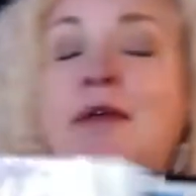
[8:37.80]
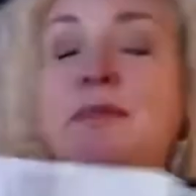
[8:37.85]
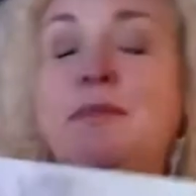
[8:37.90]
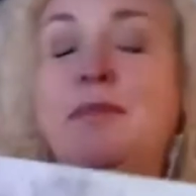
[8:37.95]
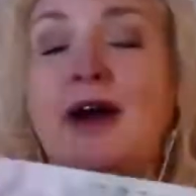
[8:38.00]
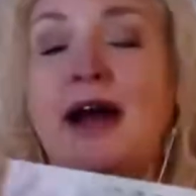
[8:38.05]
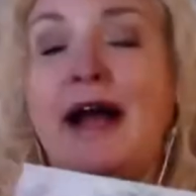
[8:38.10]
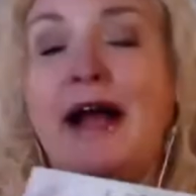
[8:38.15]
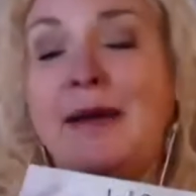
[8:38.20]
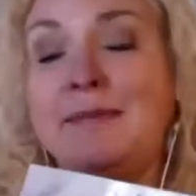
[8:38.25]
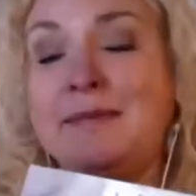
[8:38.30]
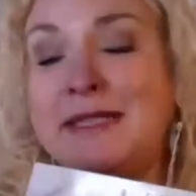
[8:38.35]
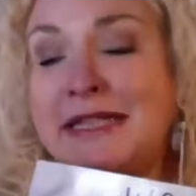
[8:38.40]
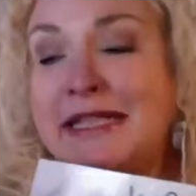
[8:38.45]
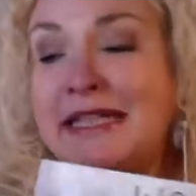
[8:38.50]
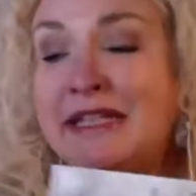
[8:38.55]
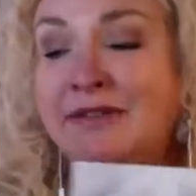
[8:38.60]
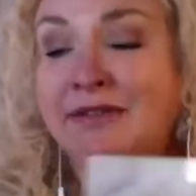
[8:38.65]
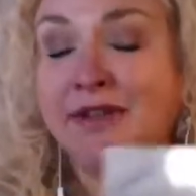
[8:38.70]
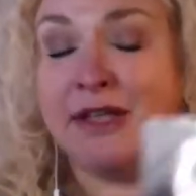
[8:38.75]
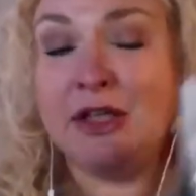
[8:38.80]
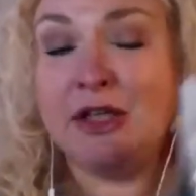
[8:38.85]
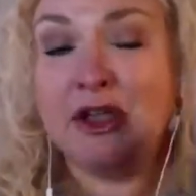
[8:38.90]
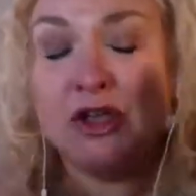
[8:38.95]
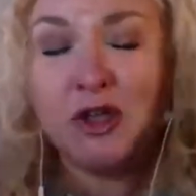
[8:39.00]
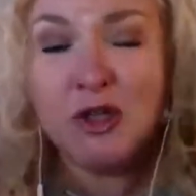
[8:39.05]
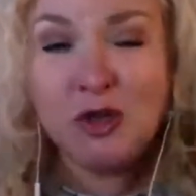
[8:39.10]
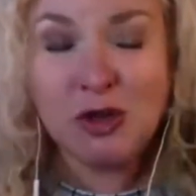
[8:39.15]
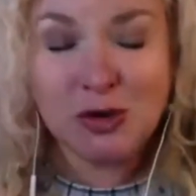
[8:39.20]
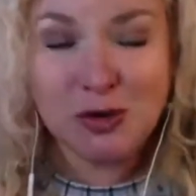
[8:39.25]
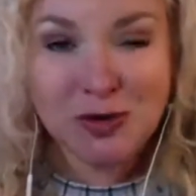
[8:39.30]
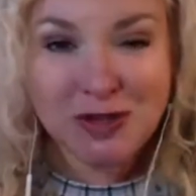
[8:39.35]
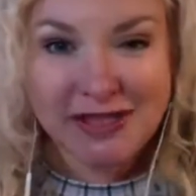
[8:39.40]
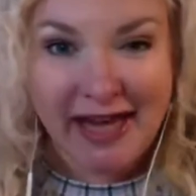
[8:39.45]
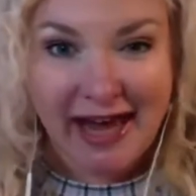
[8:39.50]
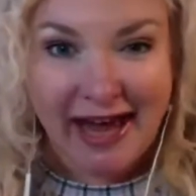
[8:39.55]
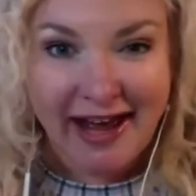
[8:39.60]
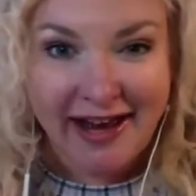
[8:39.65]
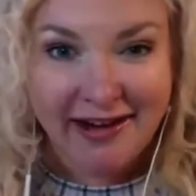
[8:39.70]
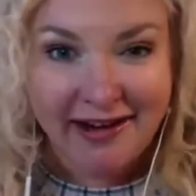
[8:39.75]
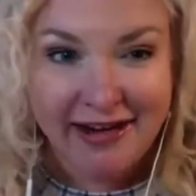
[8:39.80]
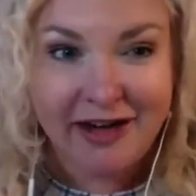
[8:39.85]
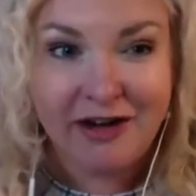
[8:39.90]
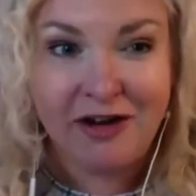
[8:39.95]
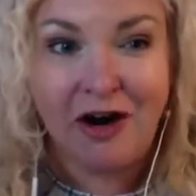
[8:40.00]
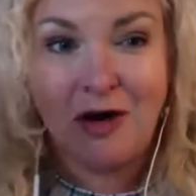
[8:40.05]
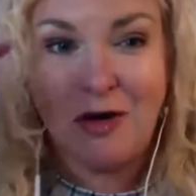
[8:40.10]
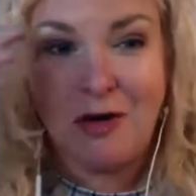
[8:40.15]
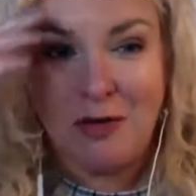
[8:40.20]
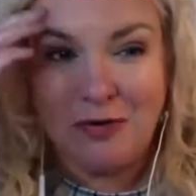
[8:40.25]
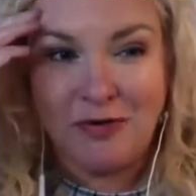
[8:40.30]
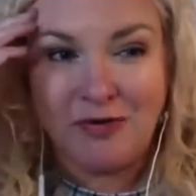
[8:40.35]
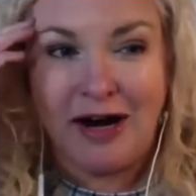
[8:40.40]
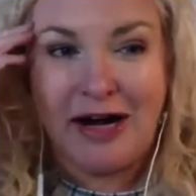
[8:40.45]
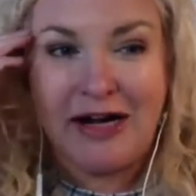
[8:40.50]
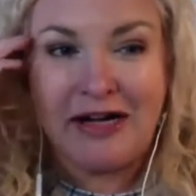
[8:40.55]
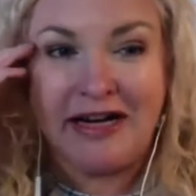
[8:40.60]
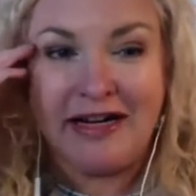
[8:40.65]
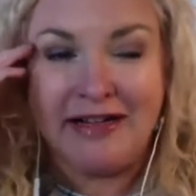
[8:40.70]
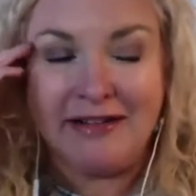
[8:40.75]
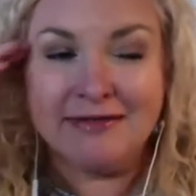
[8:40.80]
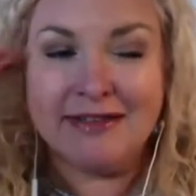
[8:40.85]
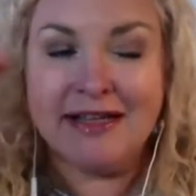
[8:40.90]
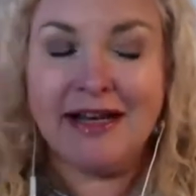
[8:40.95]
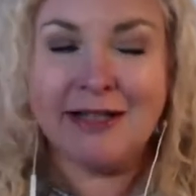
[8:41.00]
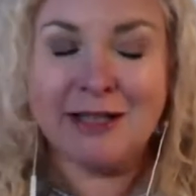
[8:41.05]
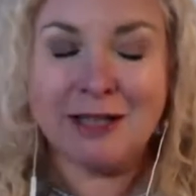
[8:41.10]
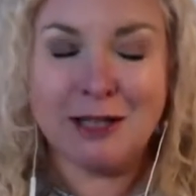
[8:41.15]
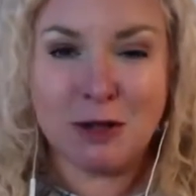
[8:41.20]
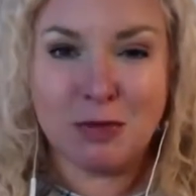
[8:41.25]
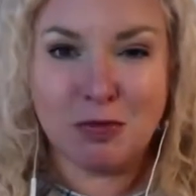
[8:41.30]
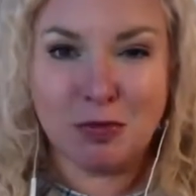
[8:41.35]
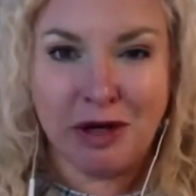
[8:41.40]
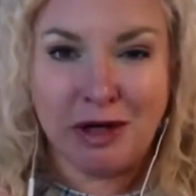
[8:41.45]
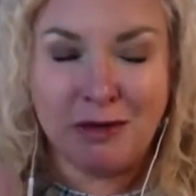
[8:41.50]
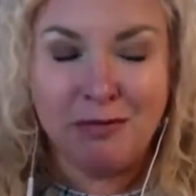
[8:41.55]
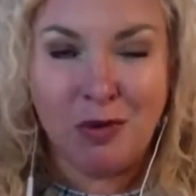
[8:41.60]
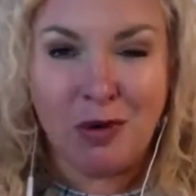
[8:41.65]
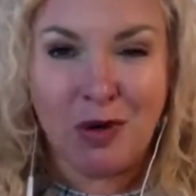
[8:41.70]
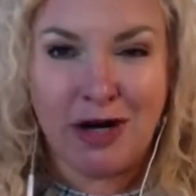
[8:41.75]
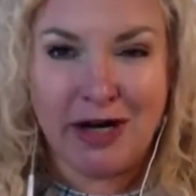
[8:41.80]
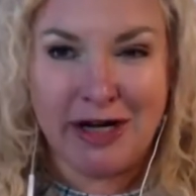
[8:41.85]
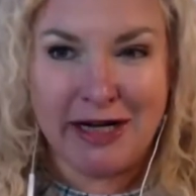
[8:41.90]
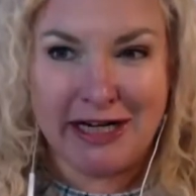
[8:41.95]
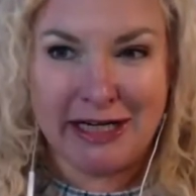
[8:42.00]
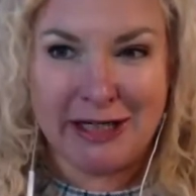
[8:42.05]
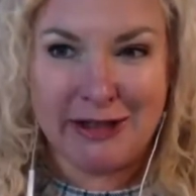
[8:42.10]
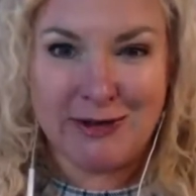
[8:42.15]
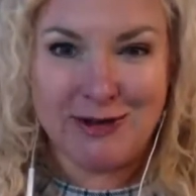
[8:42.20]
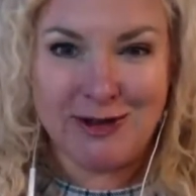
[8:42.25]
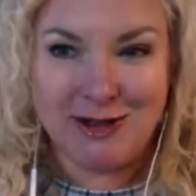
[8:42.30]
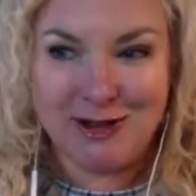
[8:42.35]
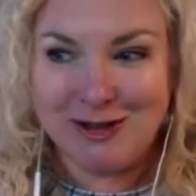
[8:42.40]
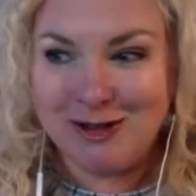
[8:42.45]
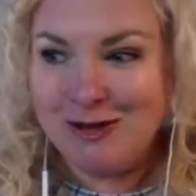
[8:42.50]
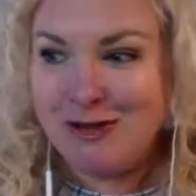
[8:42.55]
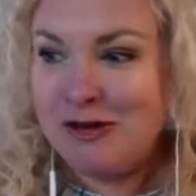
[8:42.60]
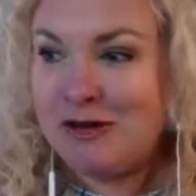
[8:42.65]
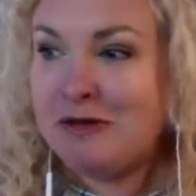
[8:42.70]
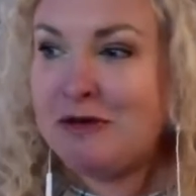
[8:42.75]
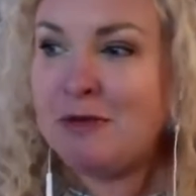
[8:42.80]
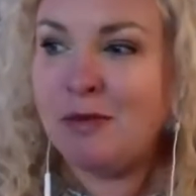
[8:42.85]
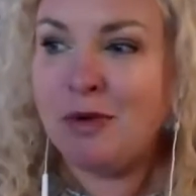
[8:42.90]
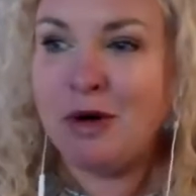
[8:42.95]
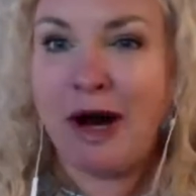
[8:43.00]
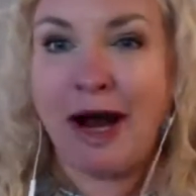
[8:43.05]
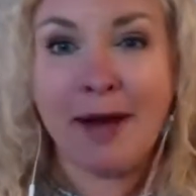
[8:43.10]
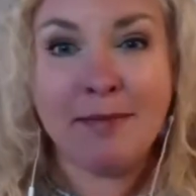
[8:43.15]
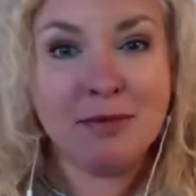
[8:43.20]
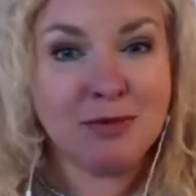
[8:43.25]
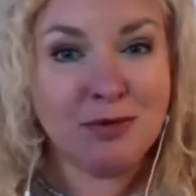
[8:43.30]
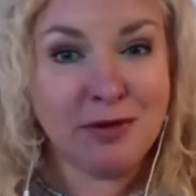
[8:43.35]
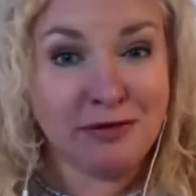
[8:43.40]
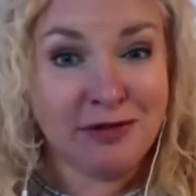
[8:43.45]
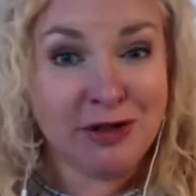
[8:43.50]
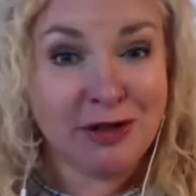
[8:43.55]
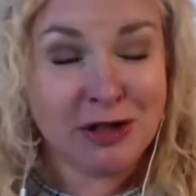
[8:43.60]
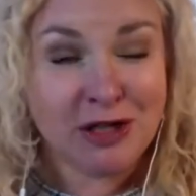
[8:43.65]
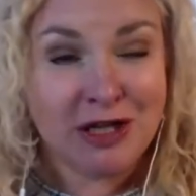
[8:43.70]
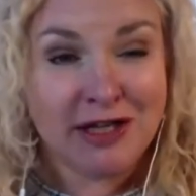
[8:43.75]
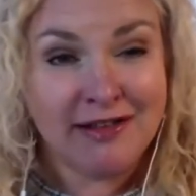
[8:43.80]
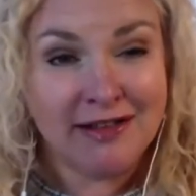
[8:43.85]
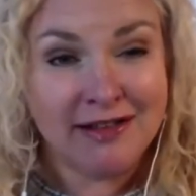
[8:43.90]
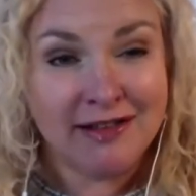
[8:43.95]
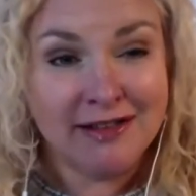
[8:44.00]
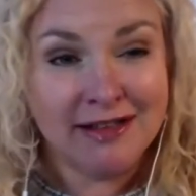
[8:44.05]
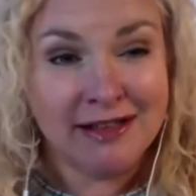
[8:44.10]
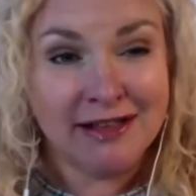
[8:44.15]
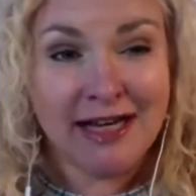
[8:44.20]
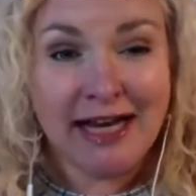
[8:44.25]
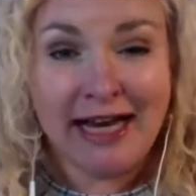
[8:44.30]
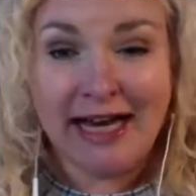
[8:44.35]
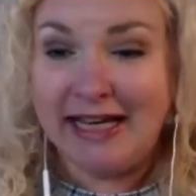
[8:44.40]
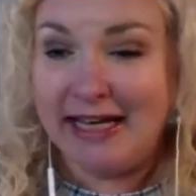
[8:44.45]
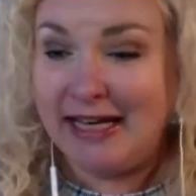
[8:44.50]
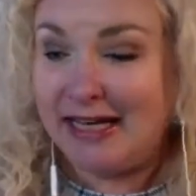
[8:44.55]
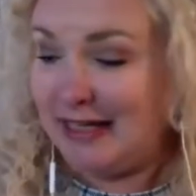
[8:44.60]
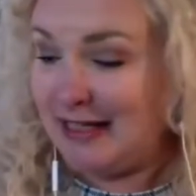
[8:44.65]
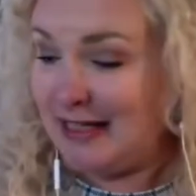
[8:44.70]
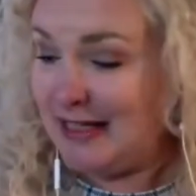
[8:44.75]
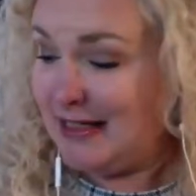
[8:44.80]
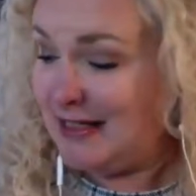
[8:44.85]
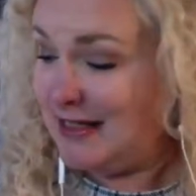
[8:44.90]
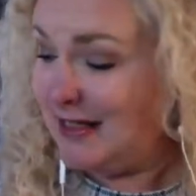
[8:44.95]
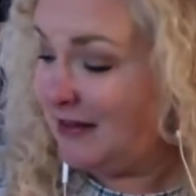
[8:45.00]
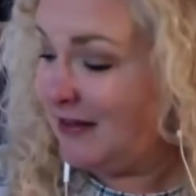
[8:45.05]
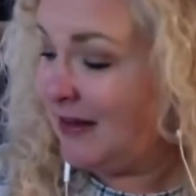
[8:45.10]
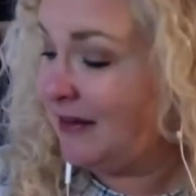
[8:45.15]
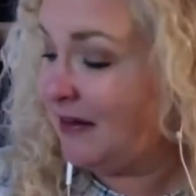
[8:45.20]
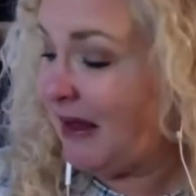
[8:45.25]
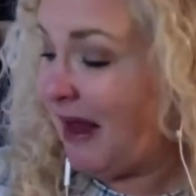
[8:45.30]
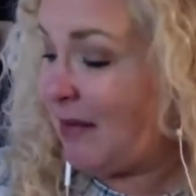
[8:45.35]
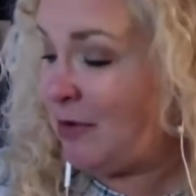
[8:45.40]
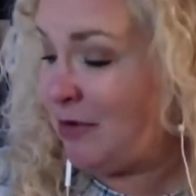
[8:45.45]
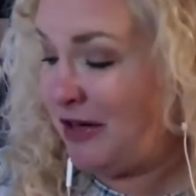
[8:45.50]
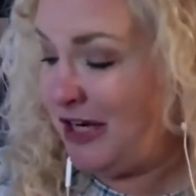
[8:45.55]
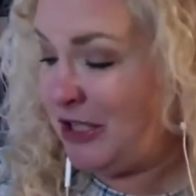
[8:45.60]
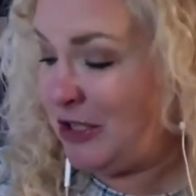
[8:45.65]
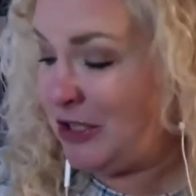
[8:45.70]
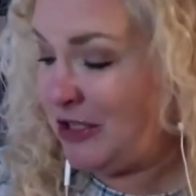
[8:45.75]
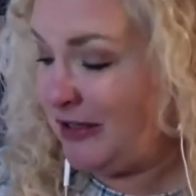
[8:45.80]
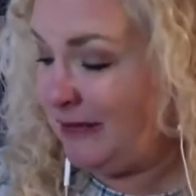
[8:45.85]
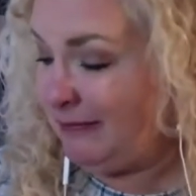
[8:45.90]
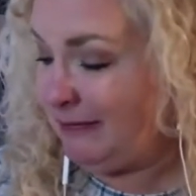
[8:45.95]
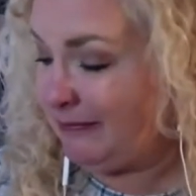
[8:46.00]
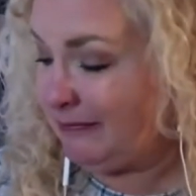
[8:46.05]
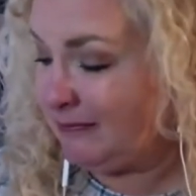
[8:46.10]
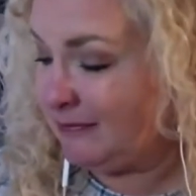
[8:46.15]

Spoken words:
then perhaps even use that in our own writing as a springboard into perhaps revision and elaboration.